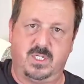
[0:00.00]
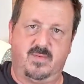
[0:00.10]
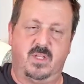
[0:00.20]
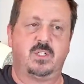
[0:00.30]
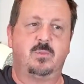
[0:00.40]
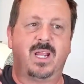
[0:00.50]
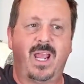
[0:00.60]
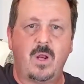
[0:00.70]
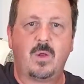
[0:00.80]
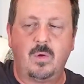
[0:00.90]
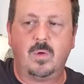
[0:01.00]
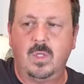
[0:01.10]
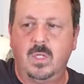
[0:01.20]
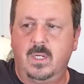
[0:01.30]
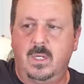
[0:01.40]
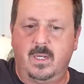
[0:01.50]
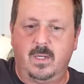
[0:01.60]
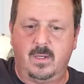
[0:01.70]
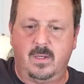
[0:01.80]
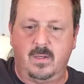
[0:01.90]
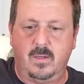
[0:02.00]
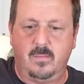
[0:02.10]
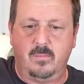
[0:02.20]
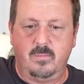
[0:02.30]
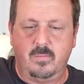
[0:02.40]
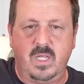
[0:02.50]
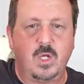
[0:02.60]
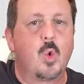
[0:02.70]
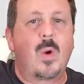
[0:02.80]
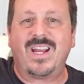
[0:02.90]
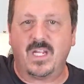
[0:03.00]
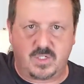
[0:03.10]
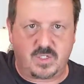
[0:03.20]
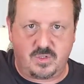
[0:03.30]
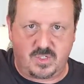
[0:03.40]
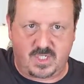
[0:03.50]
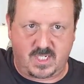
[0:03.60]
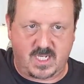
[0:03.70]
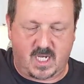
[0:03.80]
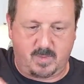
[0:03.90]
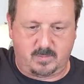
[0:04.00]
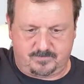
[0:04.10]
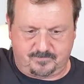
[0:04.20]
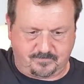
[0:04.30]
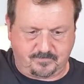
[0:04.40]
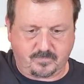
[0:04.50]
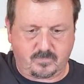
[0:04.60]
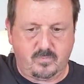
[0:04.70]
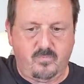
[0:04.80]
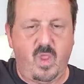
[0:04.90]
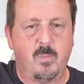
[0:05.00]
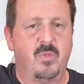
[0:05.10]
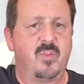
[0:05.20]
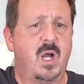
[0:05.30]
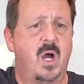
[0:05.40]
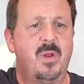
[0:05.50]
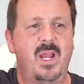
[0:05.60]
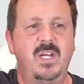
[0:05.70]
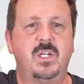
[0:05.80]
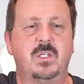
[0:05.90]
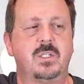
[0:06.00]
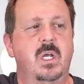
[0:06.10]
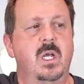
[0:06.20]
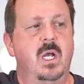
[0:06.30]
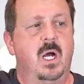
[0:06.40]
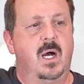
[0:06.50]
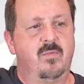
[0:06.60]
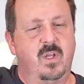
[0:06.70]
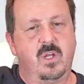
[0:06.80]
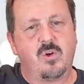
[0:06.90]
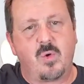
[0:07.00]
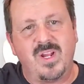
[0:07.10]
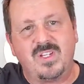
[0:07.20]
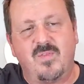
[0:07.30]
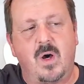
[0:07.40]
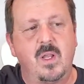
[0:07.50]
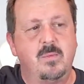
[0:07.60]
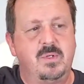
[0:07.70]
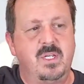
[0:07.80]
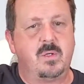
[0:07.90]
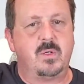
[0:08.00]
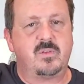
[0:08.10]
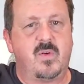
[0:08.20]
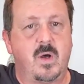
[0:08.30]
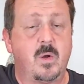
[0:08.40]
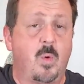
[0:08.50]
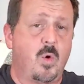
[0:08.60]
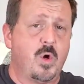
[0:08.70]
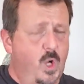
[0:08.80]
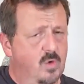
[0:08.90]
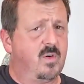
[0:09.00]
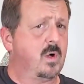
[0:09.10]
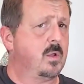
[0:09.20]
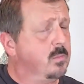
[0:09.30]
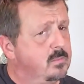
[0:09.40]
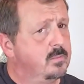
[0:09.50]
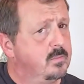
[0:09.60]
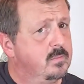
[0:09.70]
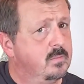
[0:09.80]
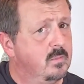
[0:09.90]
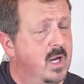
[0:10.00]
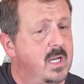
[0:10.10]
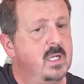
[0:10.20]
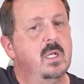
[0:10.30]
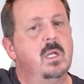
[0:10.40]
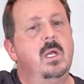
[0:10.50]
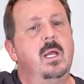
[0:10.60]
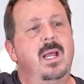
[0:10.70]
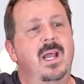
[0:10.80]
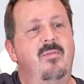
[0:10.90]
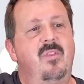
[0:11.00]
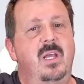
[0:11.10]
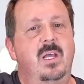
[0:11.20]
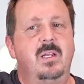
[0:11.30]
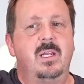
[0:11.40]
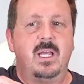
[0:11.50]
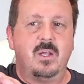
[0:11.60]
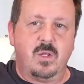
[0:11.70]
of it. That's the mechanical ingredients to the sixth element. But the combinations of increased volume, decreased volume, or no volume, right? And then